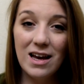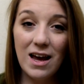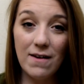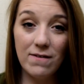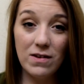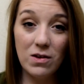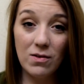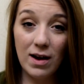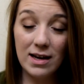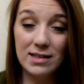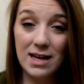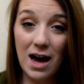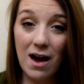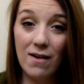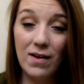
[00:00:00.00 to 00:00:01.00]
If you
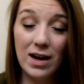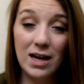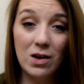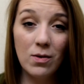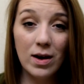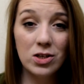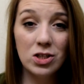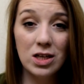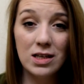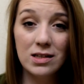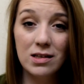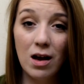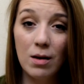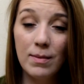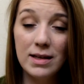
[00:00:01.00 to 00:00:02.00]
guys have any
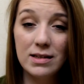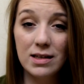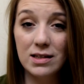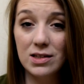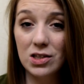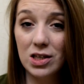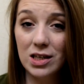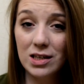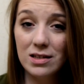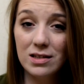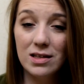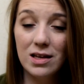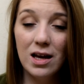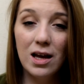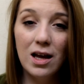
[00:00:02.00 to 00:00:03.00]
questions, comments,
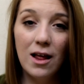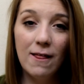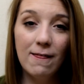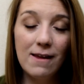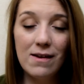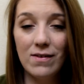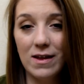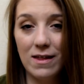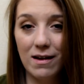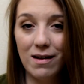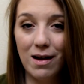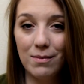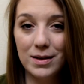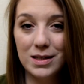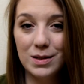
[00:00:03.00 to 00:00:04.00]
concerns, leave it in the
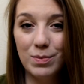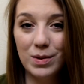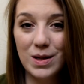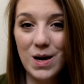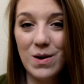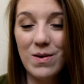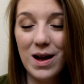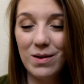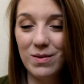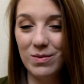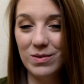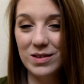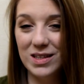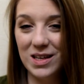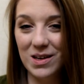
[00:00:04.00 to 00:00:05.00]
comments below, and we
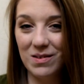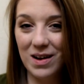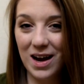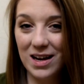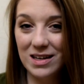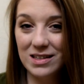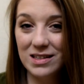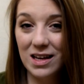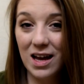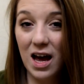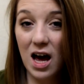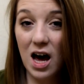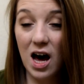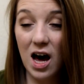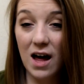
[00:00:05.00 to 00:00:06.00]
will see you guys
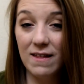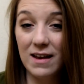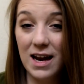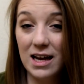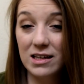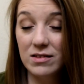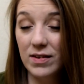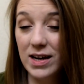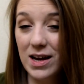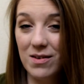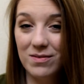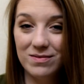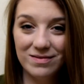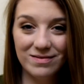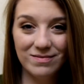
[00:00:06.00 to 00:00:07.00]
on the next video.